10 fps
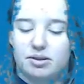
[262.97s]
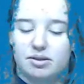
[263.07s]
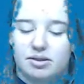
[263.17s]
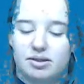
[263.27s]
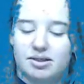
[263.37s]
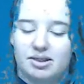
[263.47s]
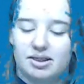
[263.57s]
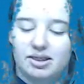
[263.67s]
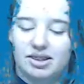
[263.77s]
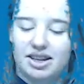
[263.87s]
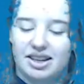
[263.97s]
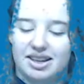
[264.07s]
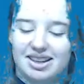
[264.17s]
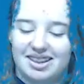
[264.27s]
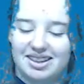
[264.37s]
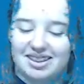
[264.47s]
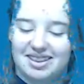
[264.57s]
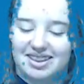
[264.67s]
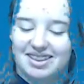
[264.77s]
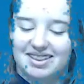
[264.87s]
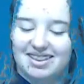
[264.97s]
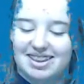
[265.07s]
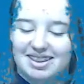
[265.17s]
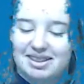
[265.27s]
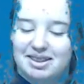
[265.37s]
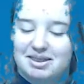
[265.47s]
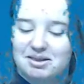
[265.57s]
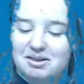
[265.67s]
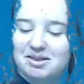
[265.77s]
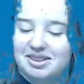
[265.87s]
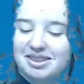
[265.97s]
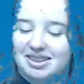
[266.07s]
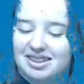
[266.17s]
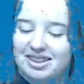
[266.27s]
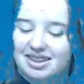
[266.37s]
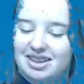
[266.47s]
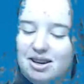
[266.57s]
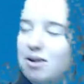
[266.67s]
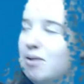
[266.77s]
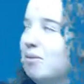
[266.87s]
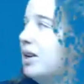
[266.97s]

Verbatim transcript: Hey Cat, I have something very important to tell you. What is it,